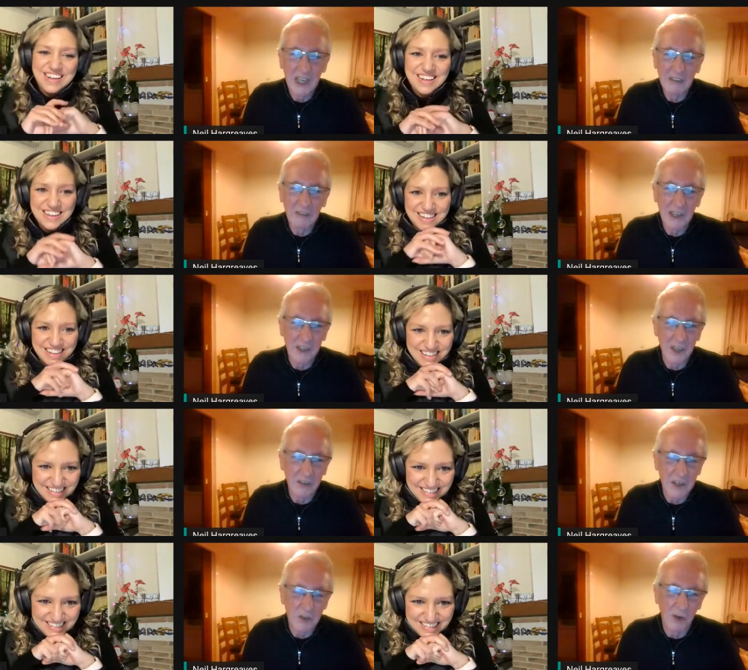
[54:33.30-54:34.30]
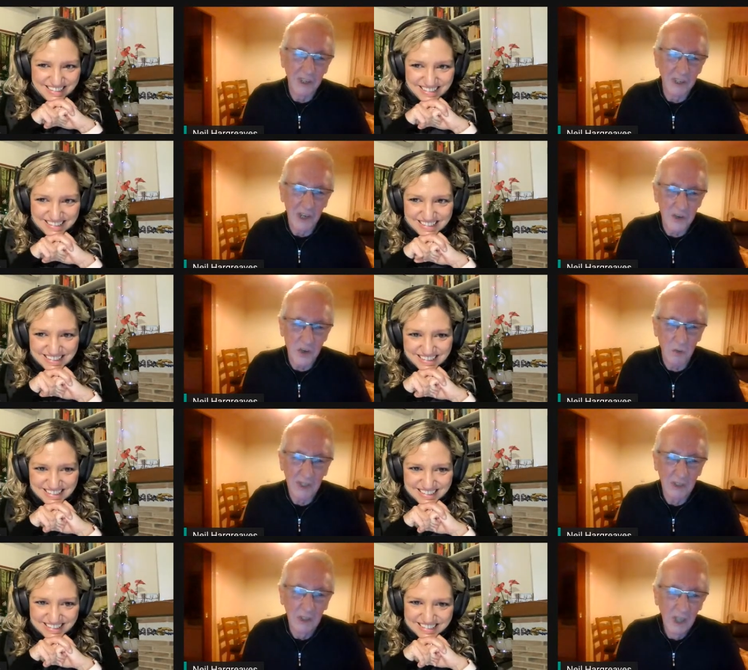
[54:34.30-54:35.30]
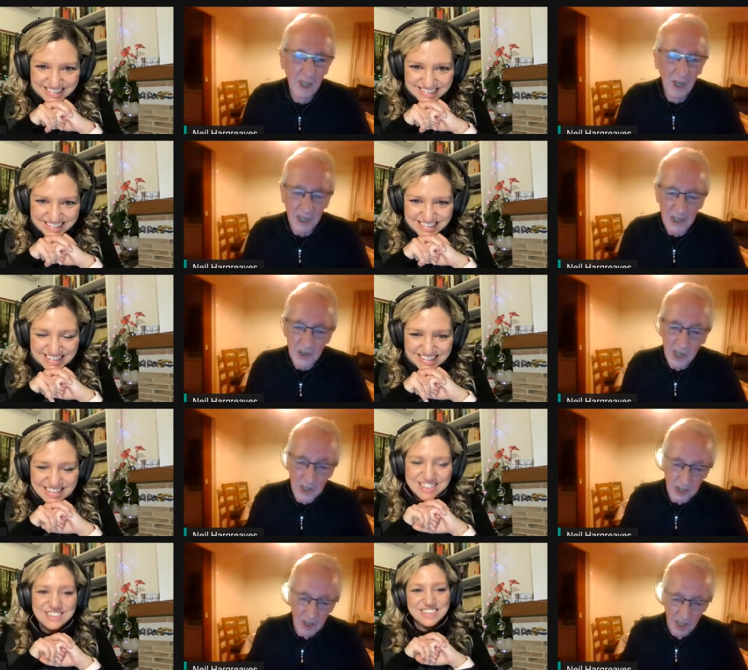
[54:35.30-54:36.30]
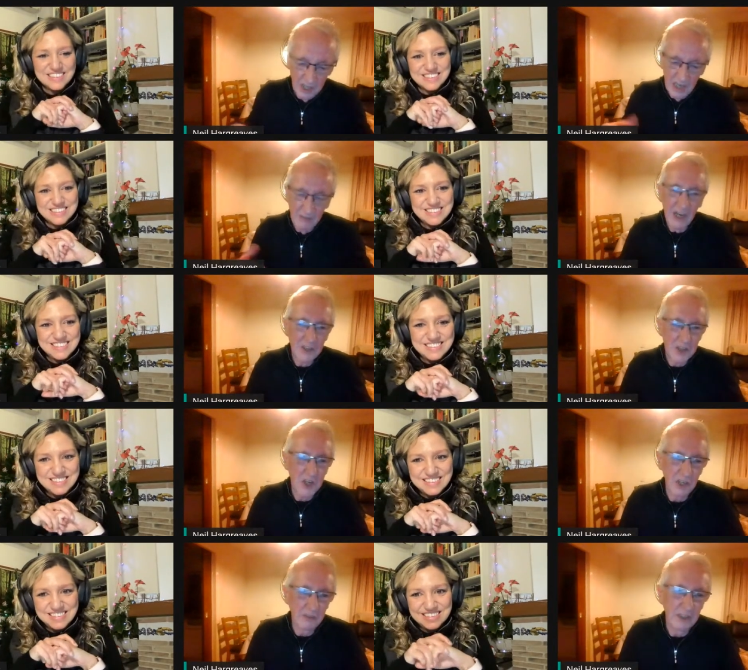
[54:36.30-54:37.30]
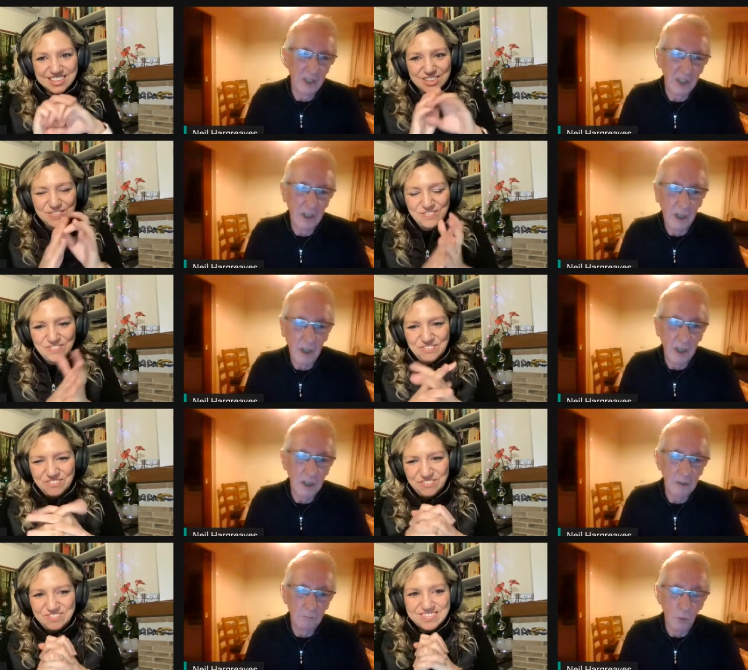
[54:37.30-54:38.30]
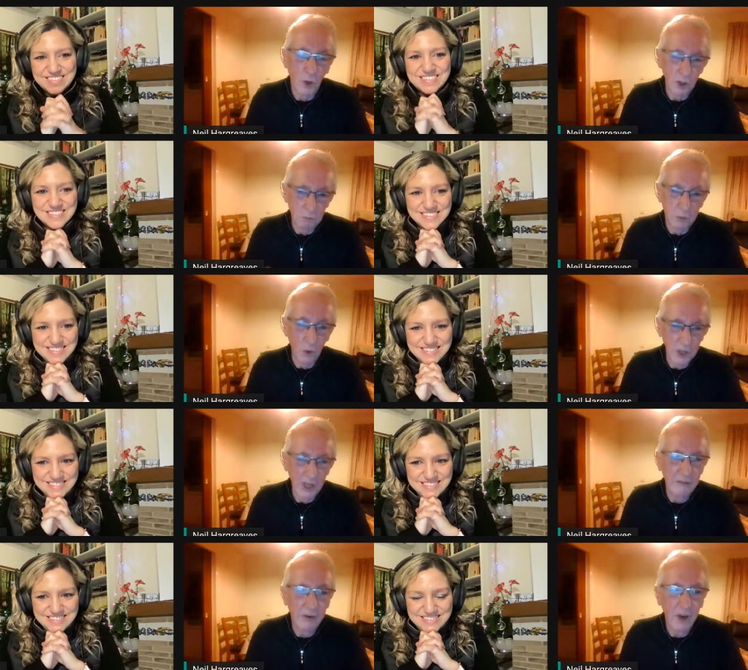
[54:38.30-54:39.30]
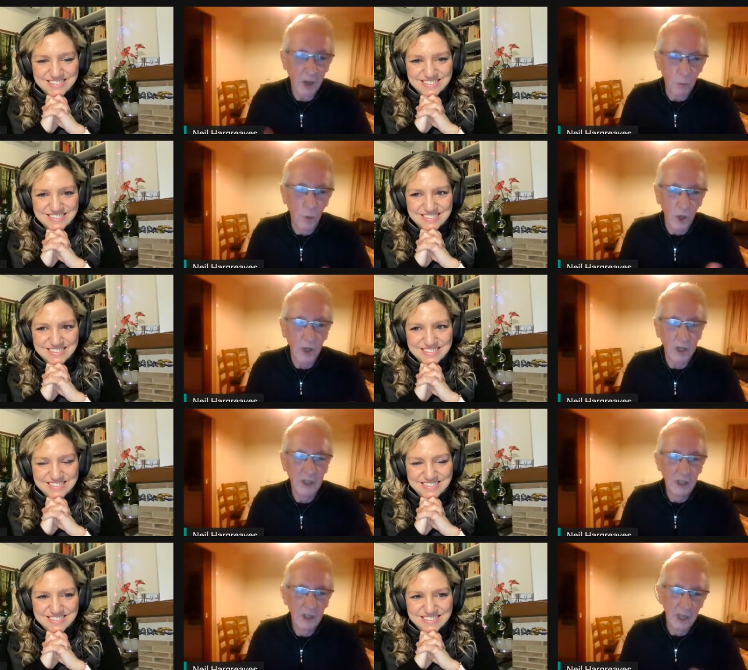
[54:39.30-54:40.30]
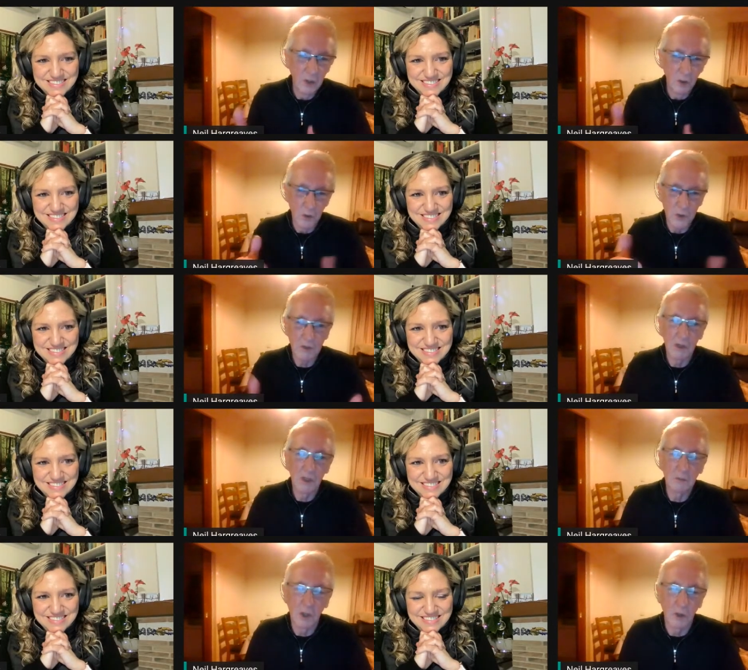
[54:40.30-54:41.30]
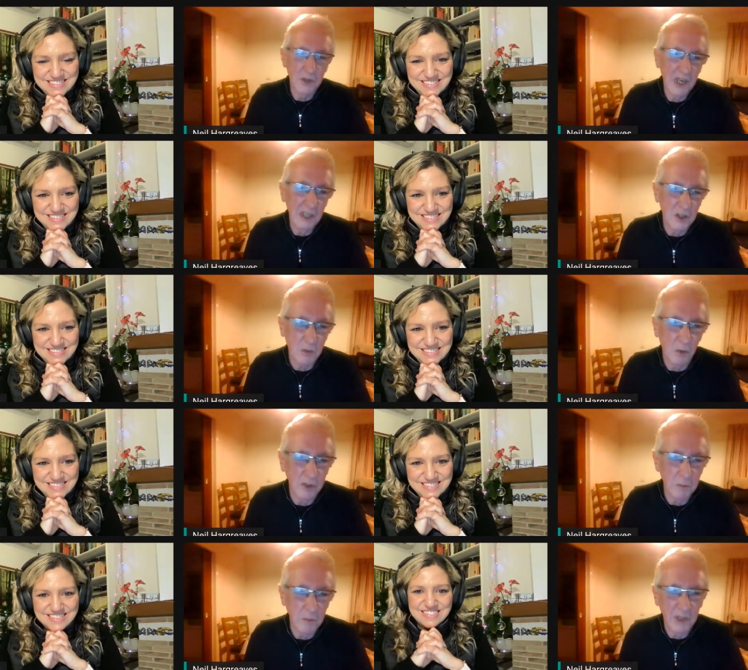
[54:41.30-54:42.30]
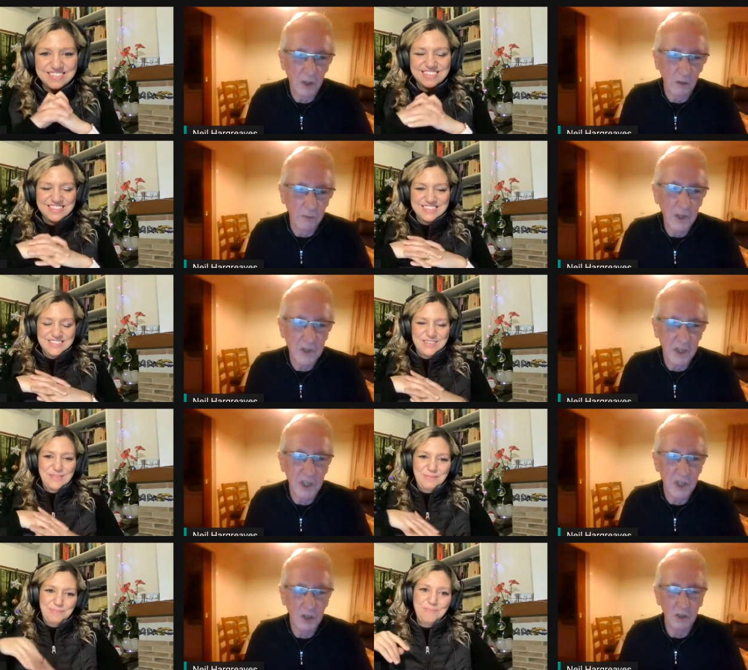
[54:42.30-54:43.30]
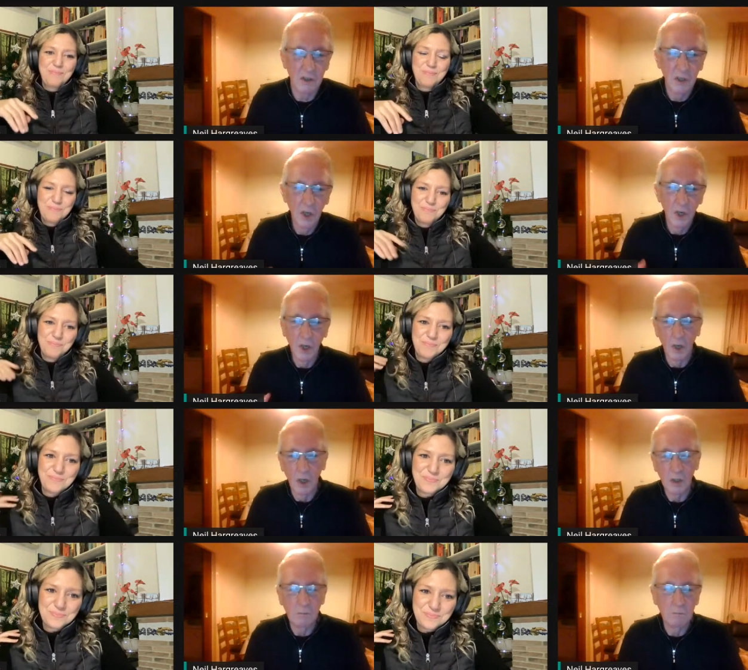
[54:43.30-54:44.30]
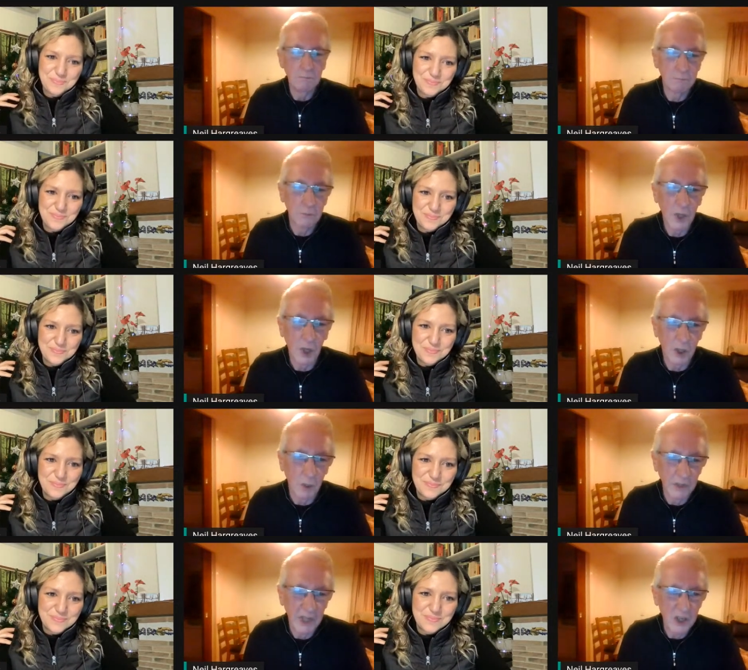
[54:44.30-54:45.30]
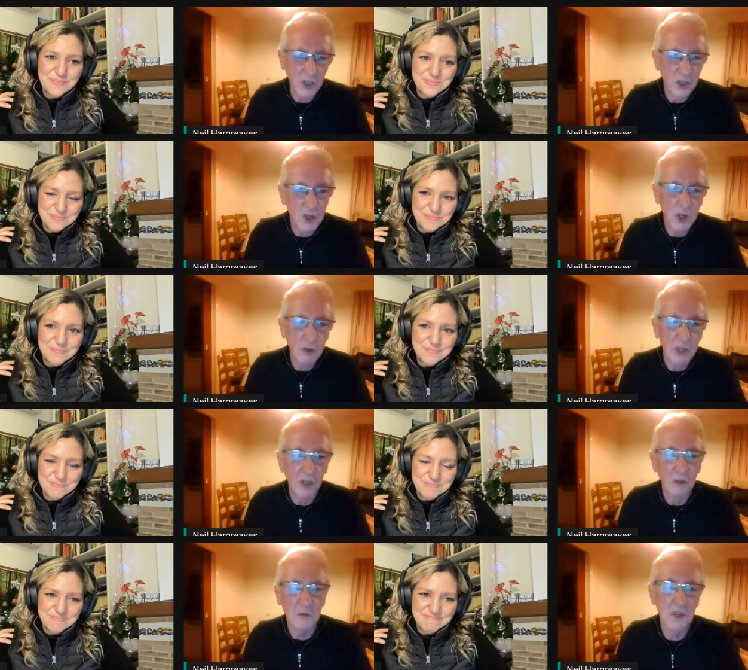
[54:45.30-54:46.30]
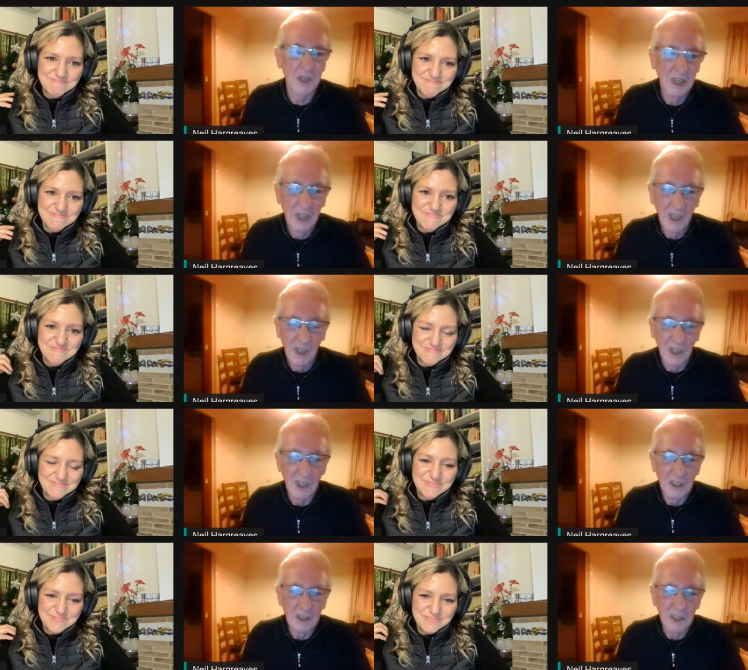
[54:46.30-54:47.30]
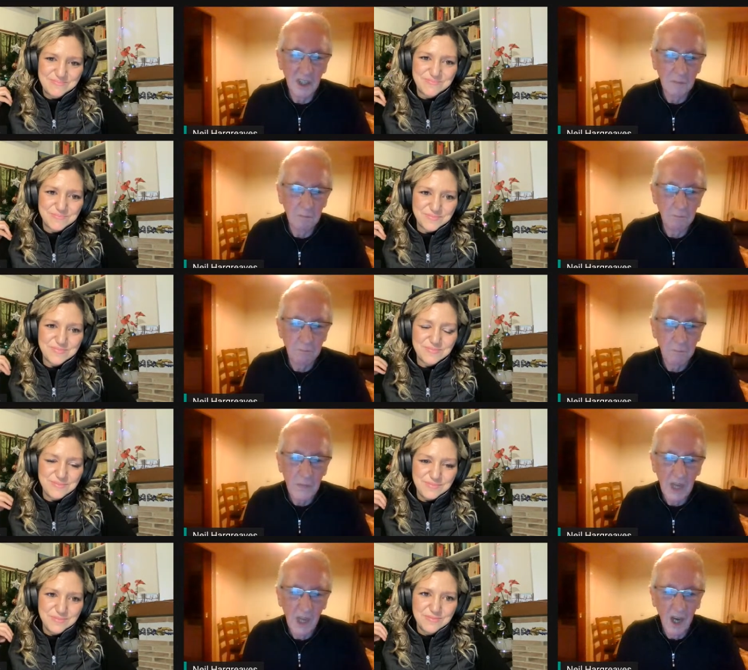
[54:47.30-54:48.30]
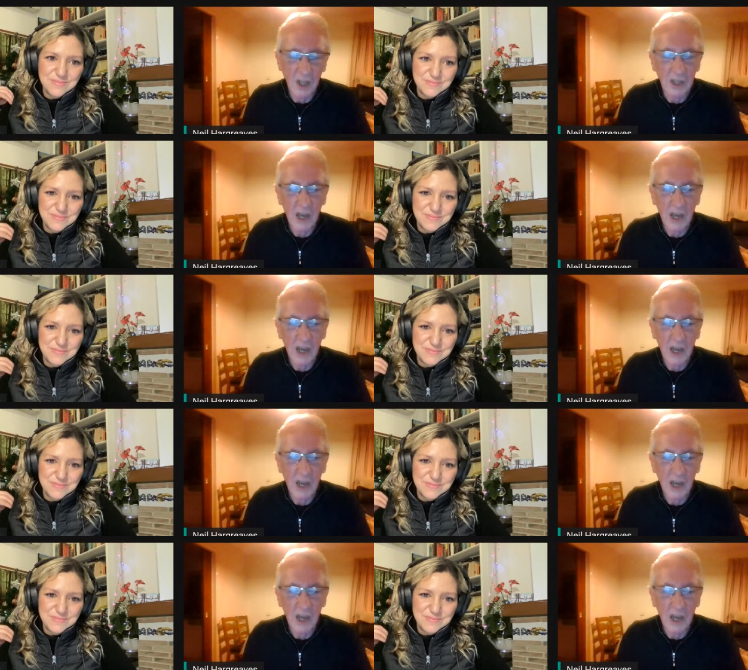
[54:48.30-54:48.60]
Speaker 1: Cafe there is quite nice as well, and it's nice because they have artists living there, um, what both live and work, in those uh, containers, what been mm-hmm. converted into um, accommodation and studios, and um, and